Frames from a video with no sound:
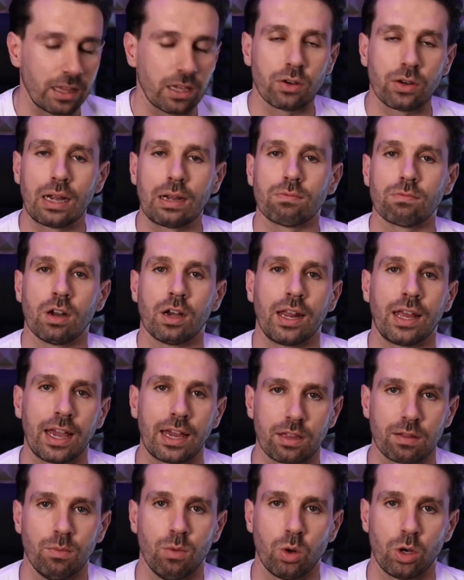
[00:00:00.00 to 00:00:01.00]
ground running as
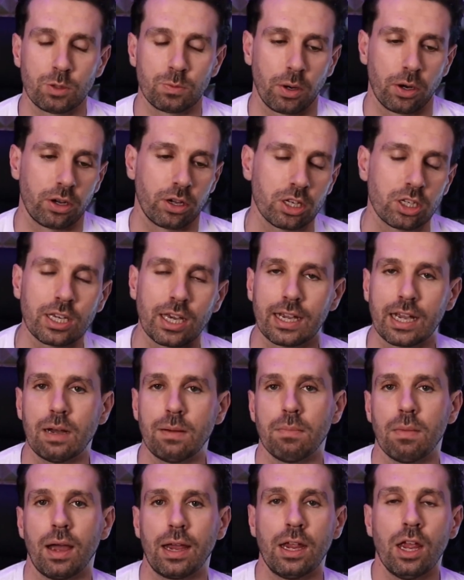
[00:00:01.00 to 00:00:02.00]
a mortgage broker, check out
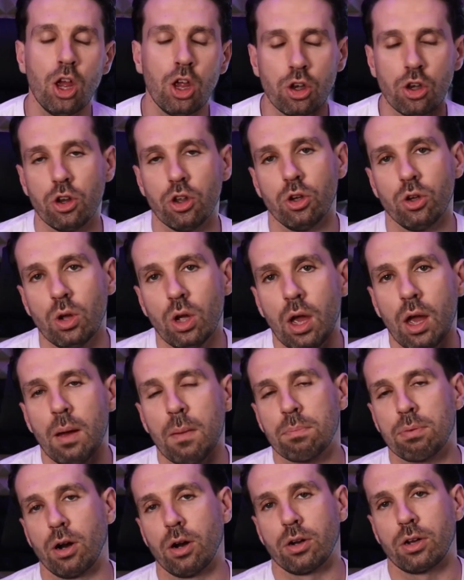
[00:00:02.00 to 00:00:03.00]
my new
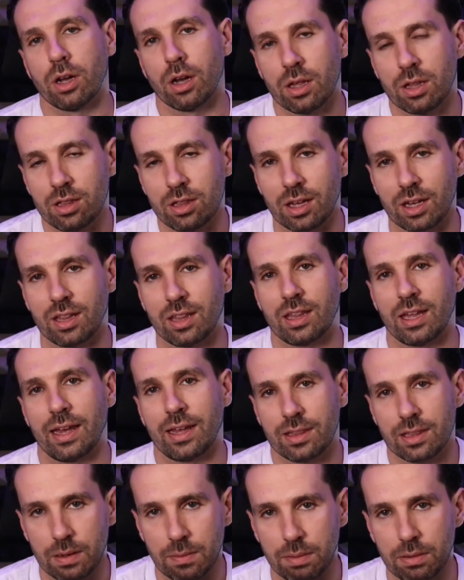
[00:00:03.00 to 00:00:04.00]
broker
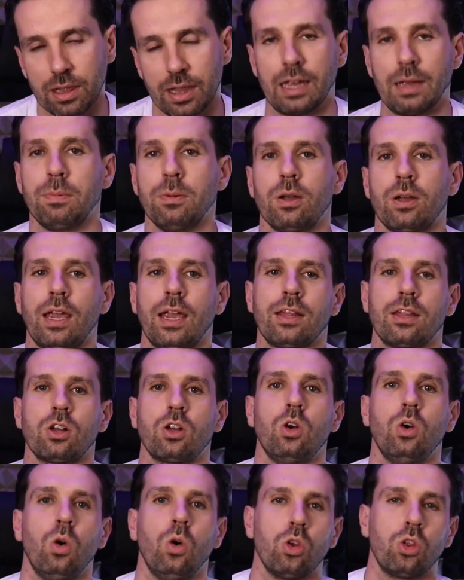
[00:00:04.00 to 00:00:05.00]
success playbook. It's a
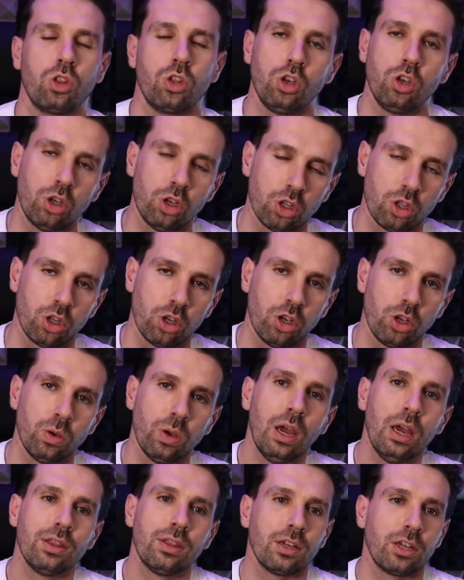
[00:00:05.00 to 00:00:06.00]
course that you can do
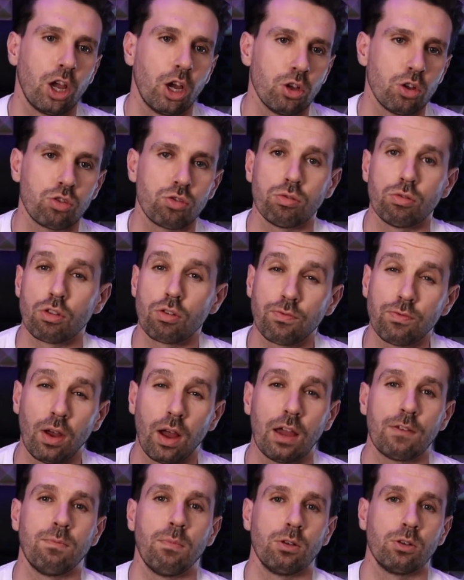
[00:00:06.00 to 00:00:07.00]
that goes through
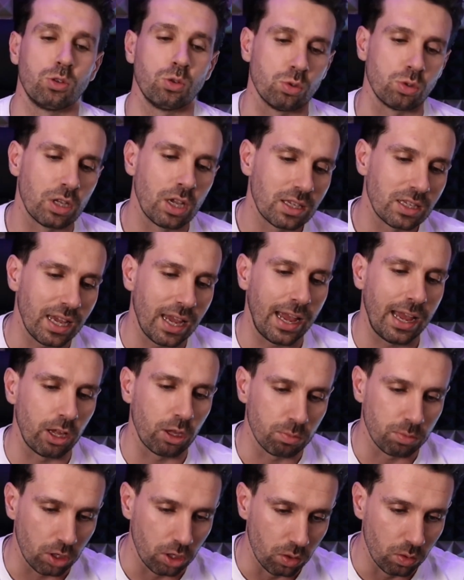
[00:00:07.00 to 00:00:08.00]
5 modules to
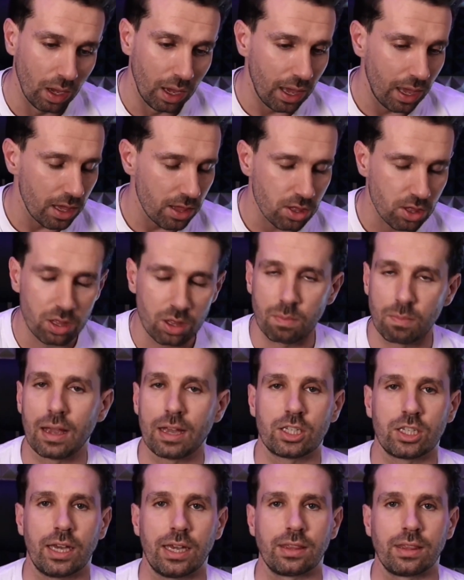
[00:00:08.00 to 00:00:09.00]
help you
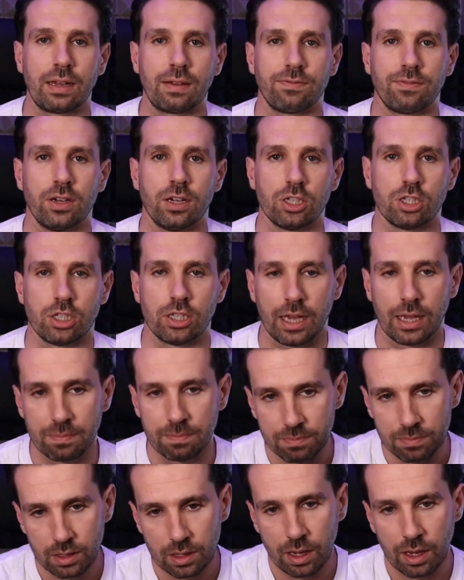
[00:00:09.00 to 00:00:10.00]
smash it in that first year.
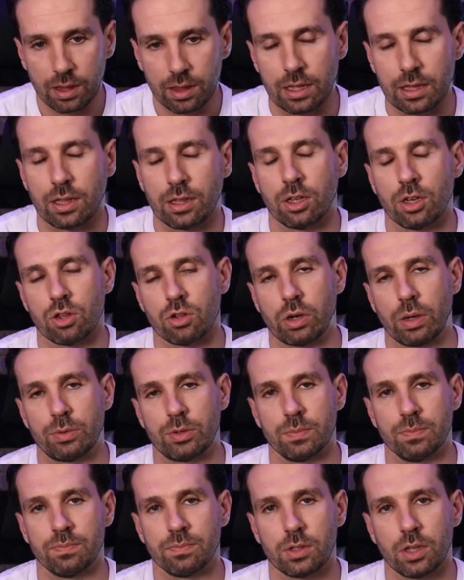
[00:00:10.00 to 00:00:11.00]
It's in the
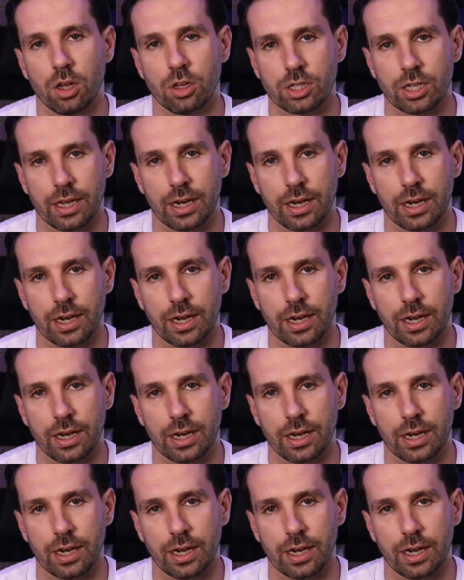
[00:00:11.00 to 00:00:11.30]
description. Go and check it